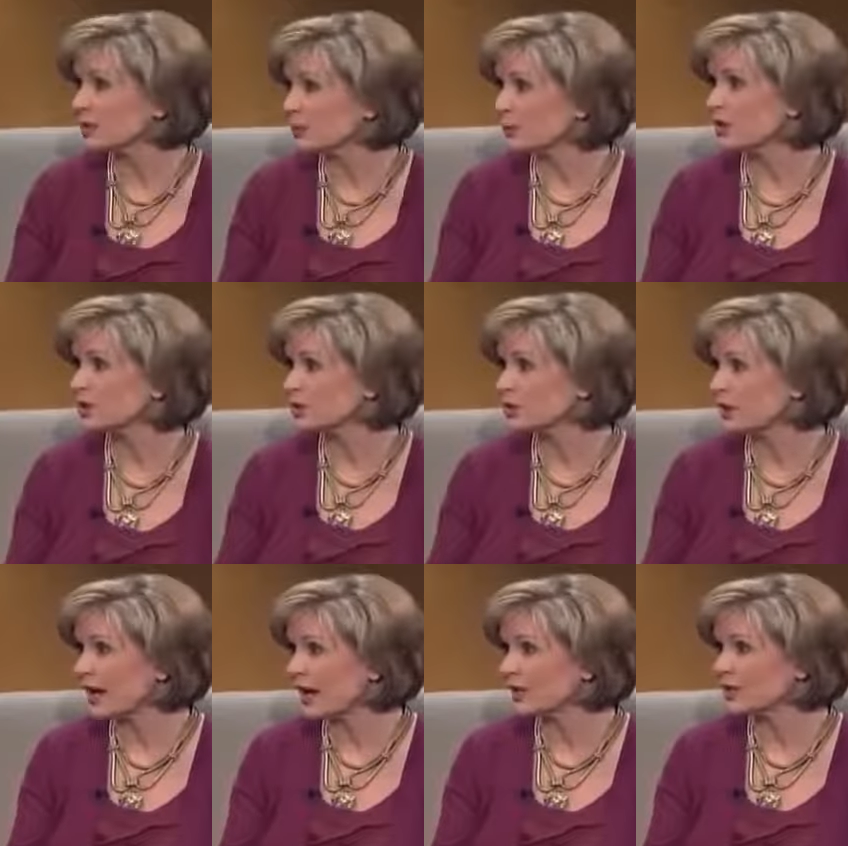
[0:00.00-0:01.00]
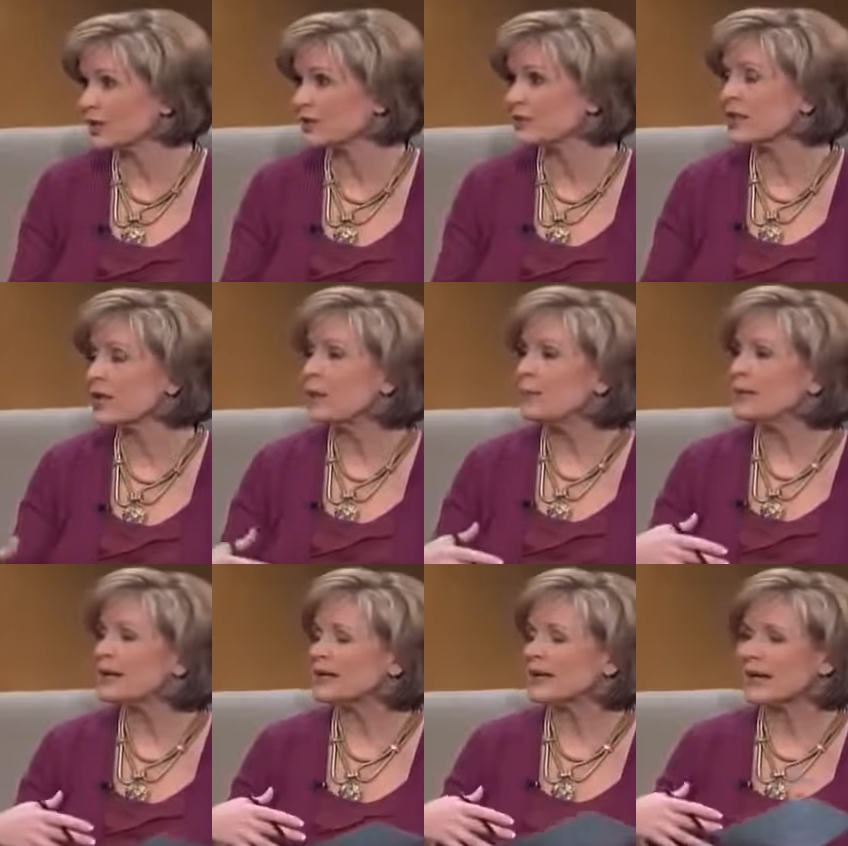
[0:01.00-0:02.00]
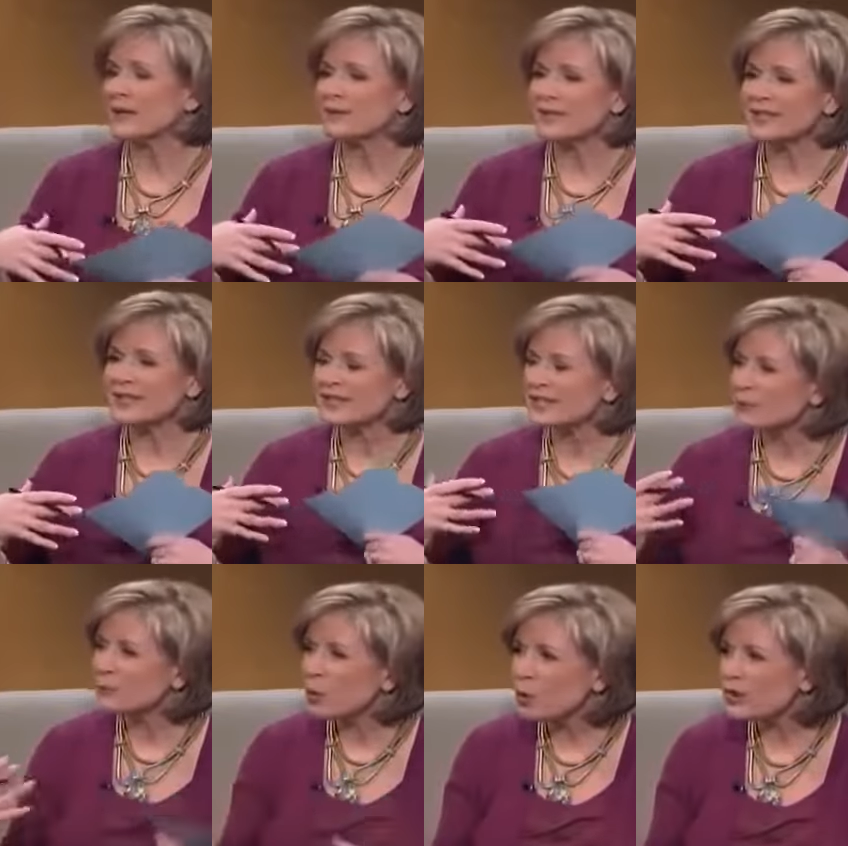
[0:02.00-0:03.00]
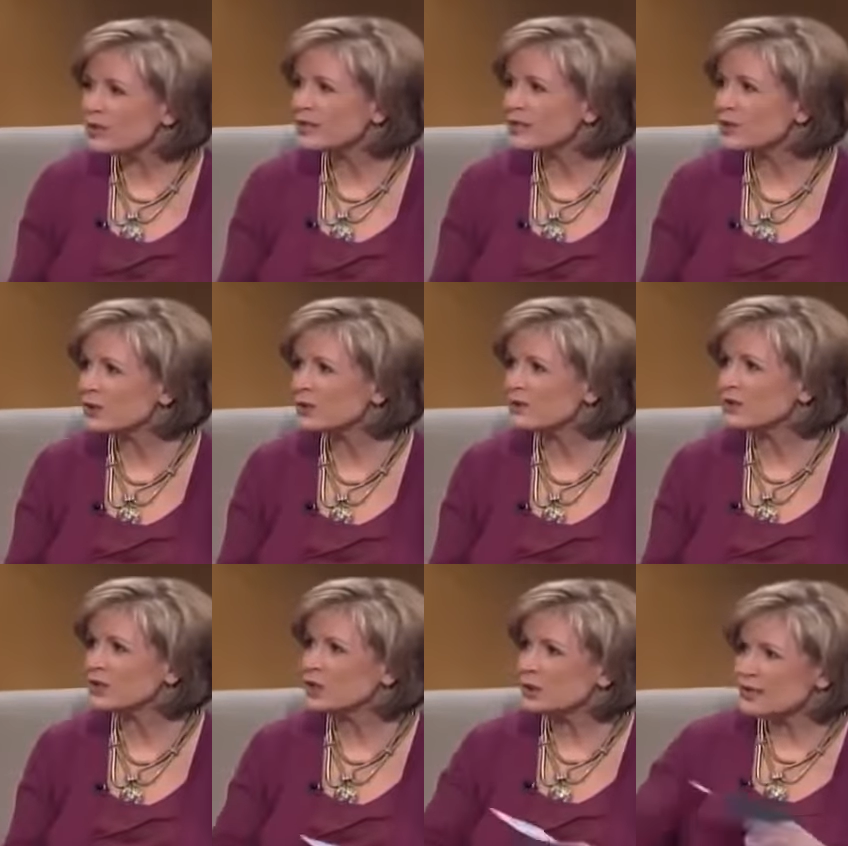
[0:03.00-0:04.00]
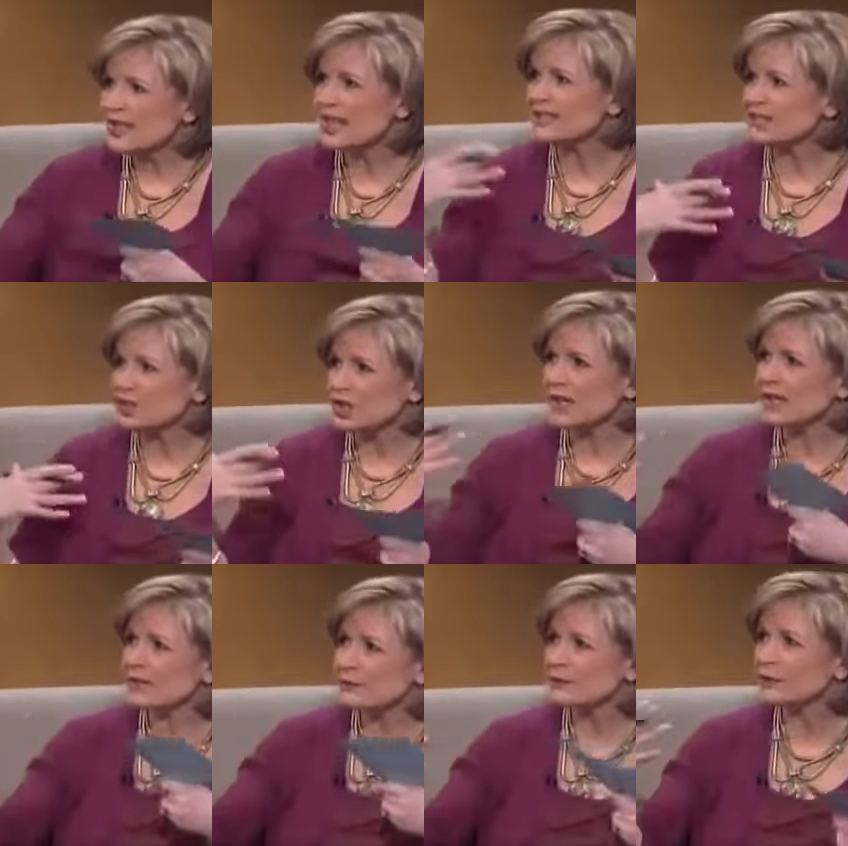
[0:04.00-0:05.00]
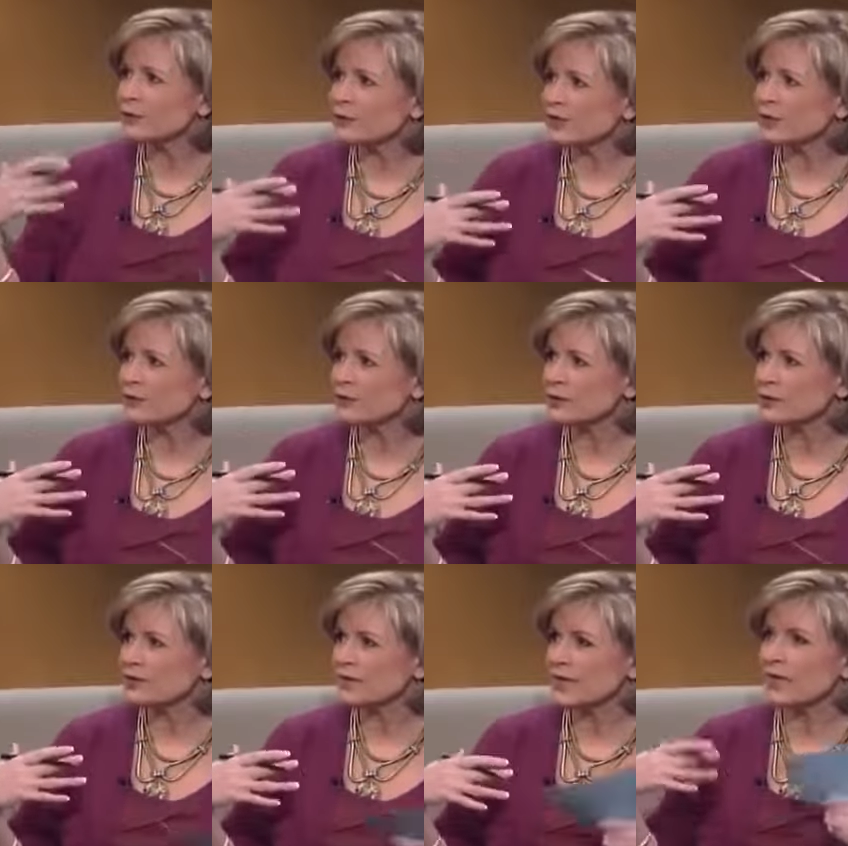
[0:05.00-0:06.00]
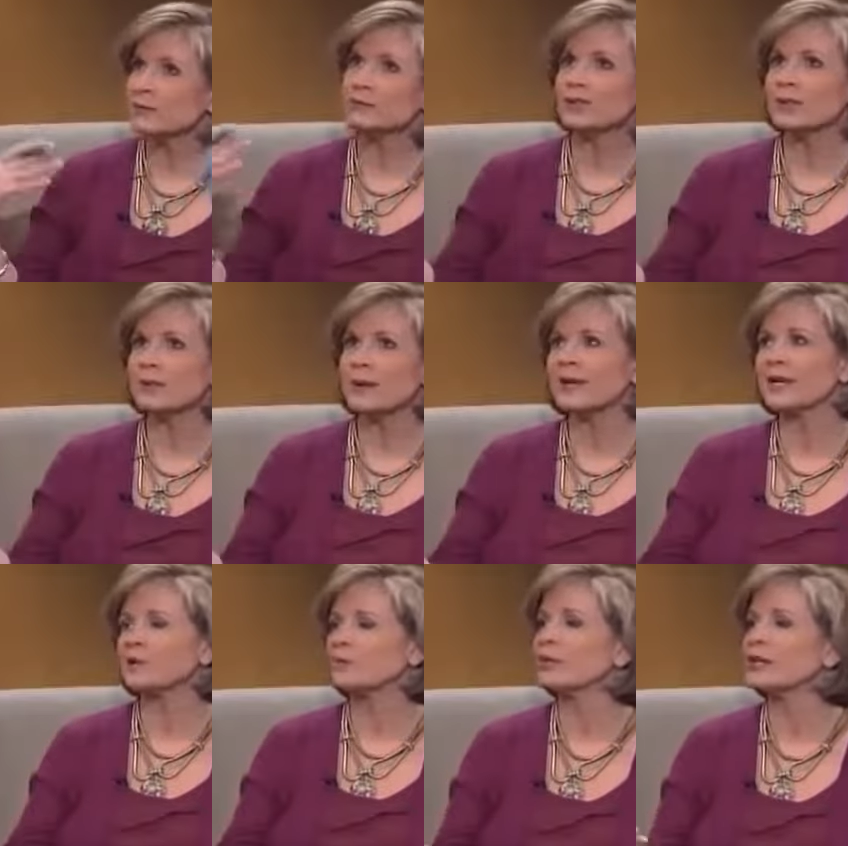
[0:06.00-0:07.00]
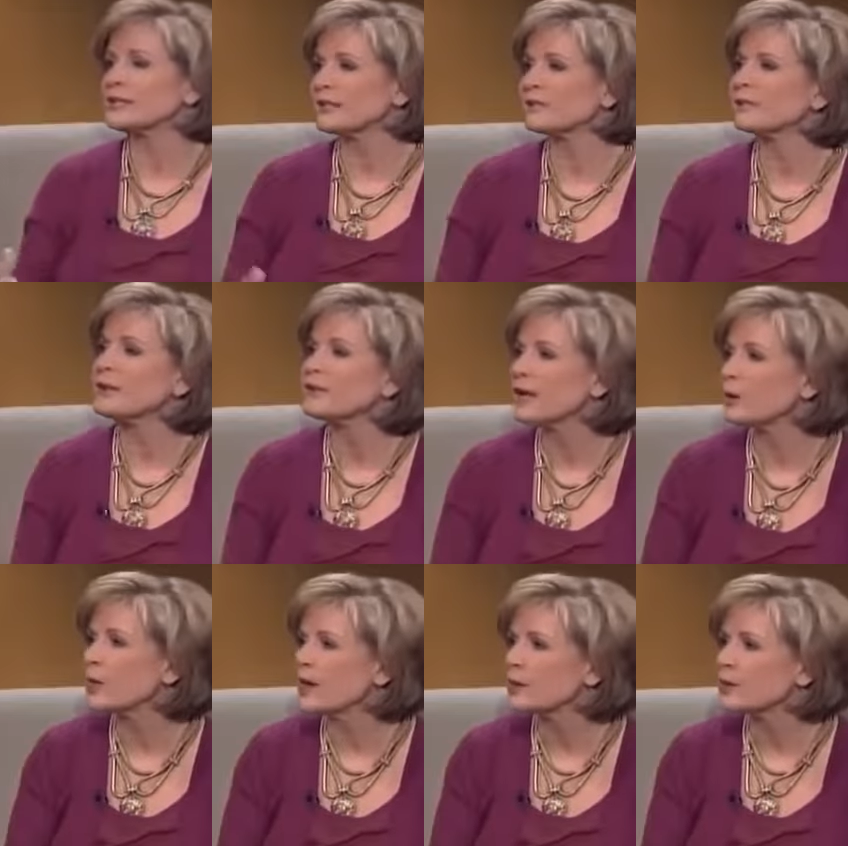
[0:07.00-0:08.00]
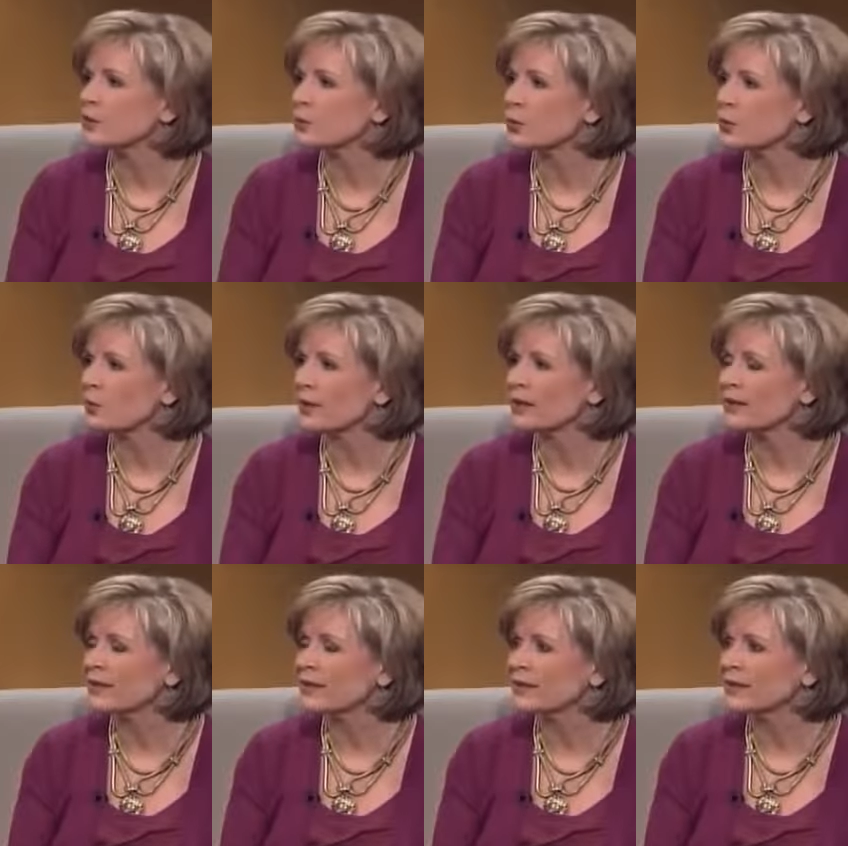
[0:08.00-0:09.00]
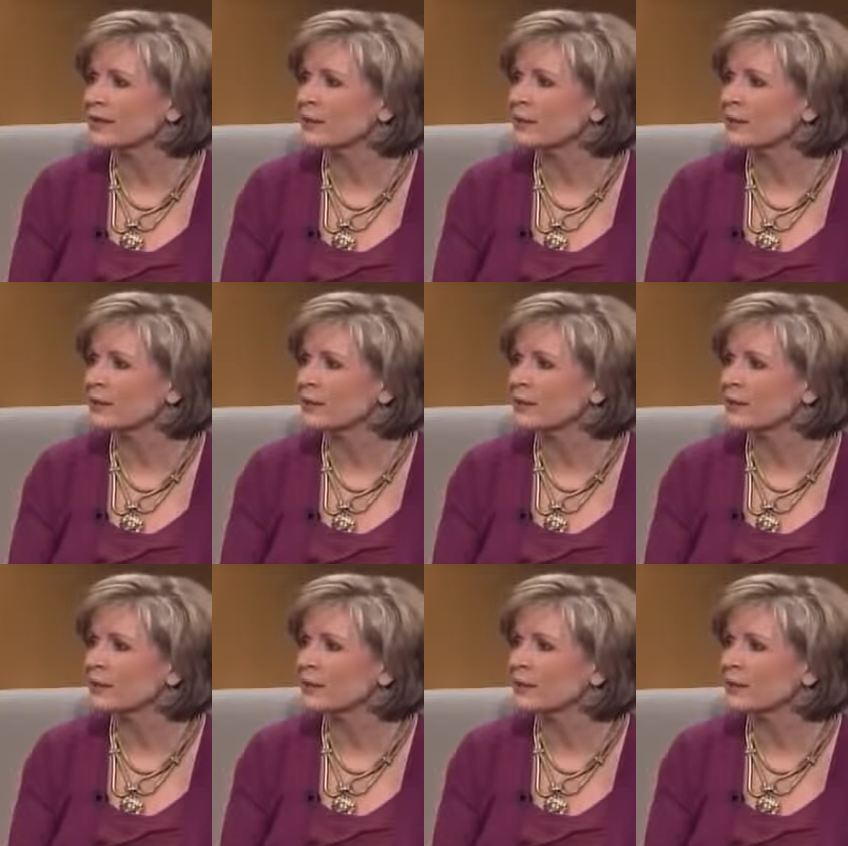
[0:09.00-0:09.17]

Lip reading: or pressured or anxious. Right. But is it important to sort of use that as a check-in for yourself to sort of say, gee, maybe I didn't realize I felt that way, but it's worthwhile thinking